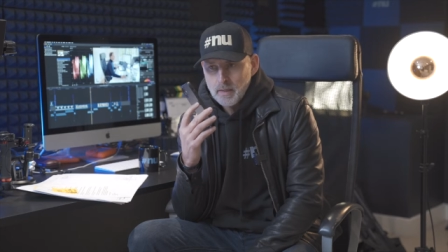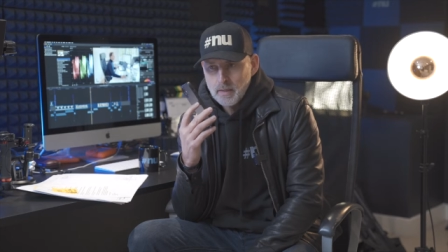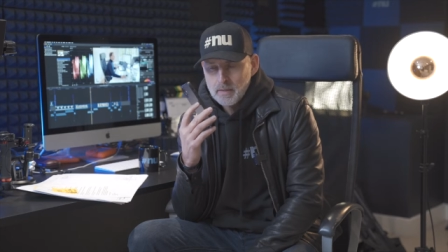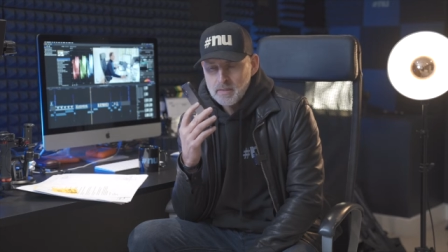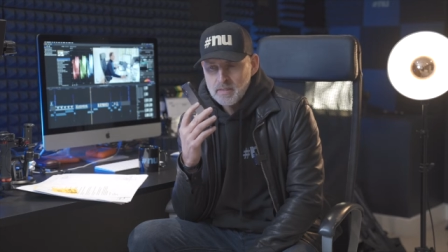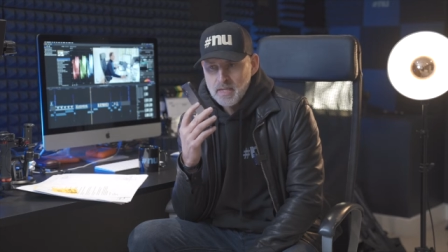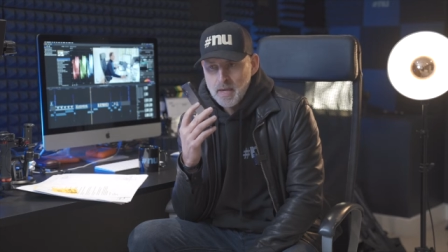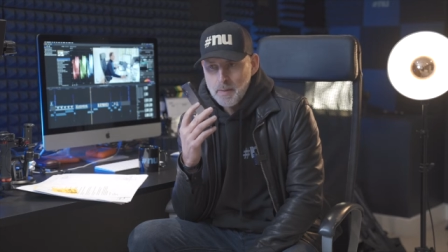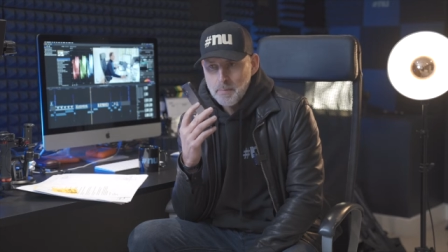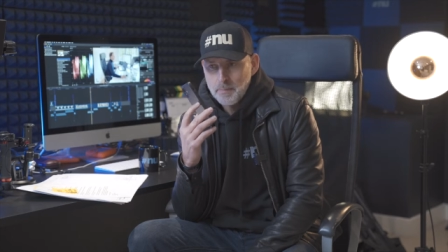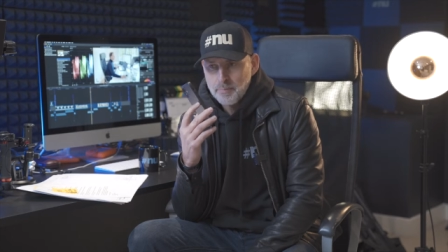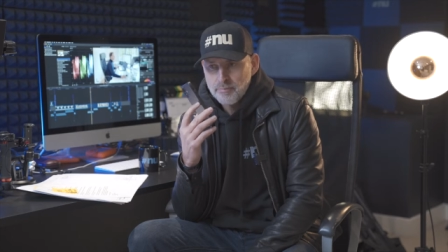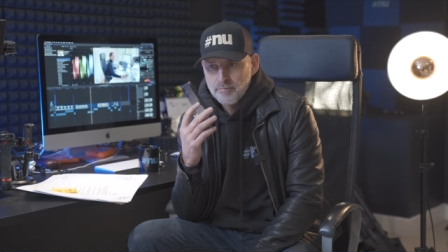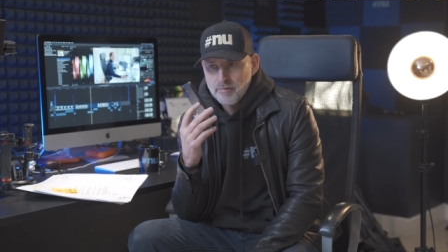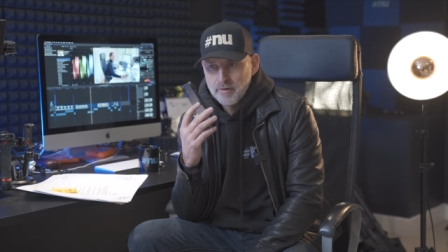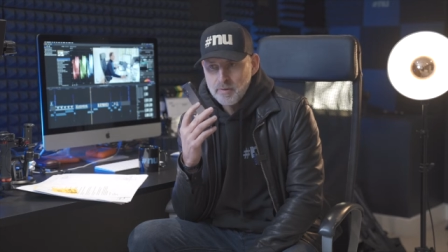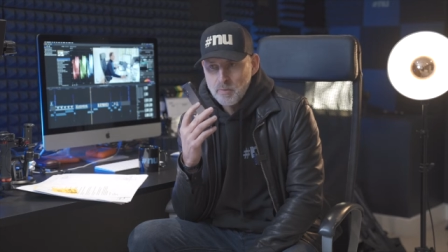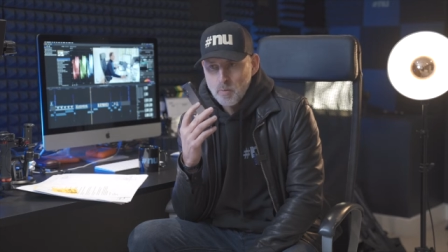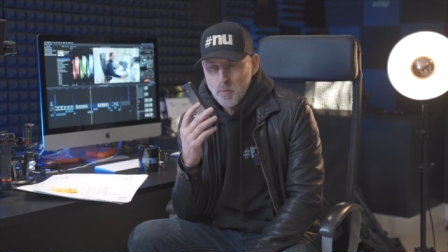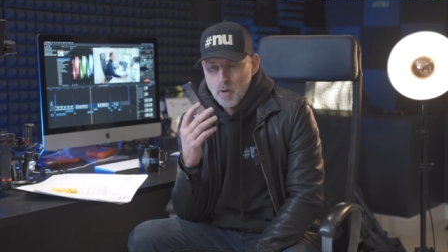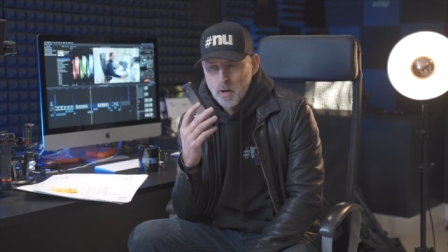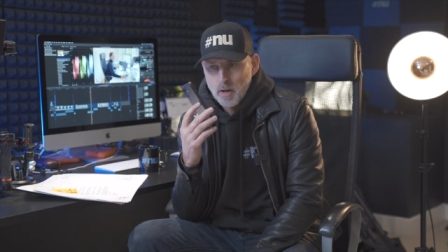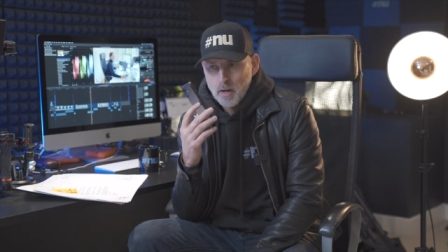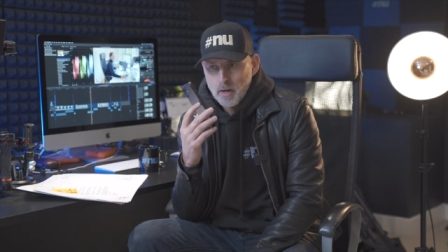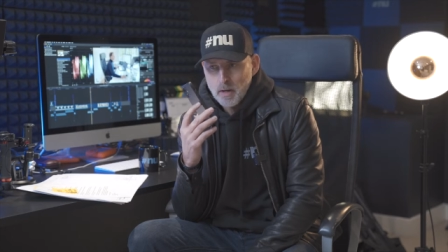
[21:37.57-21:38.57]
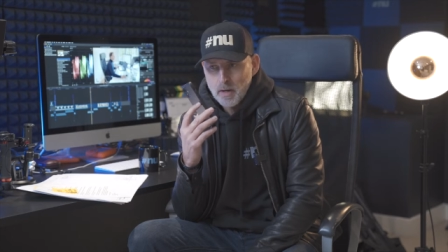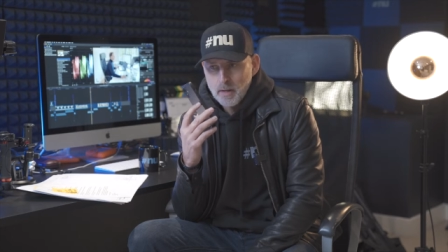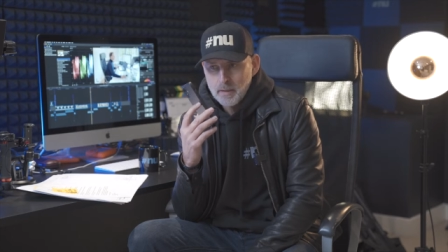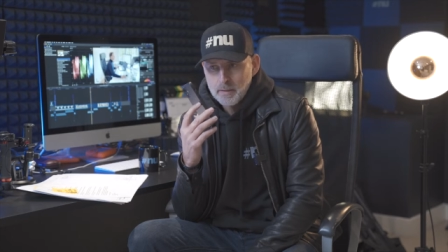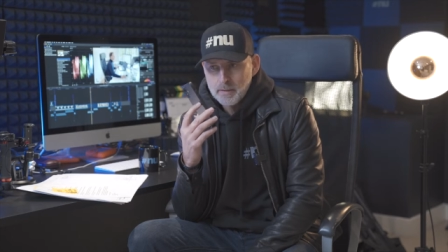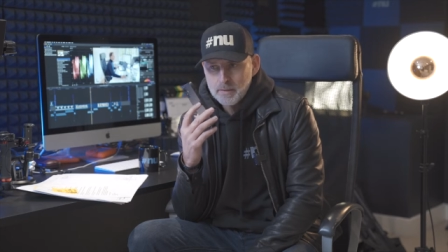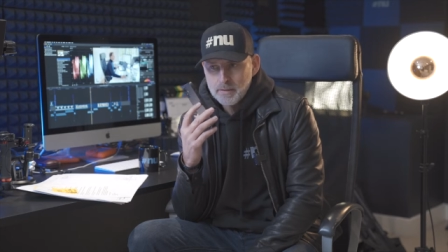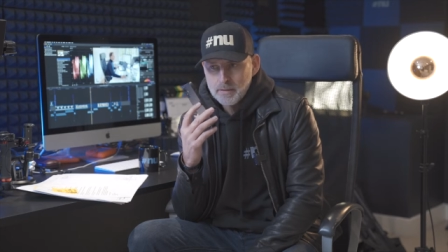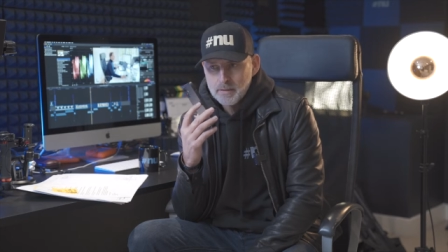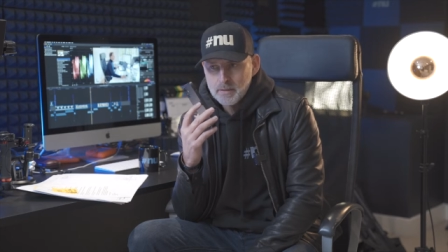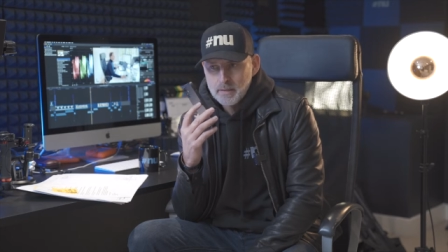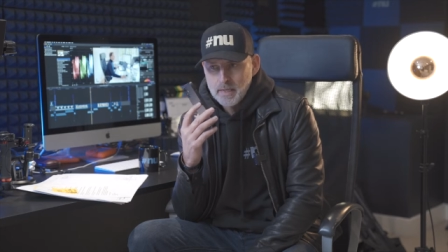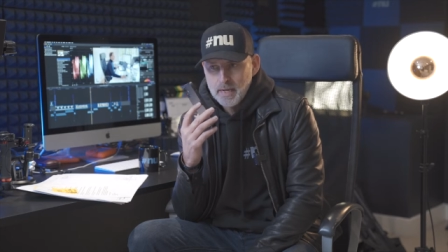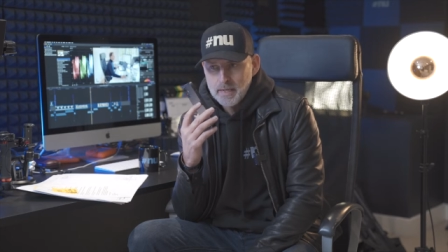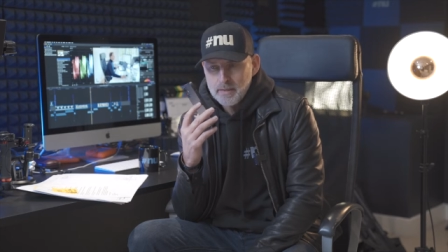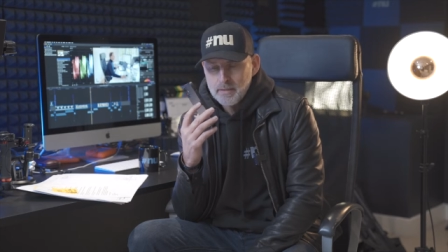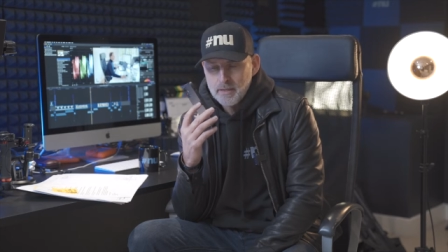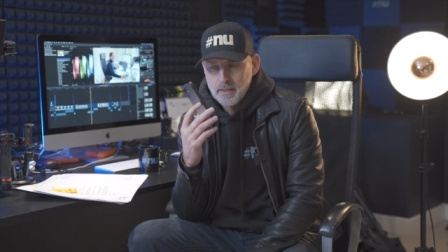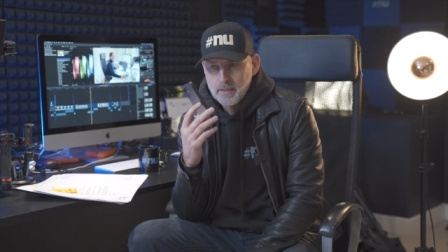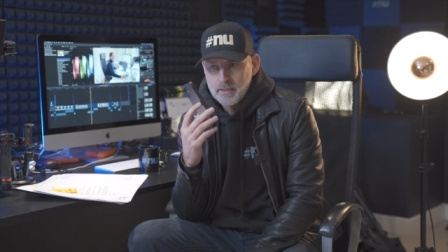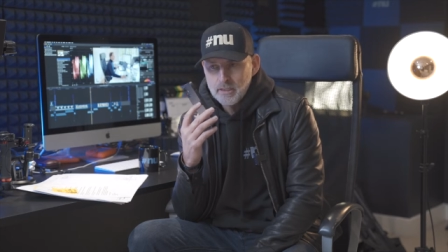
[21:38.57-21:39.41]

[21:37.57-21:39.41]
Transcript: temporary works and the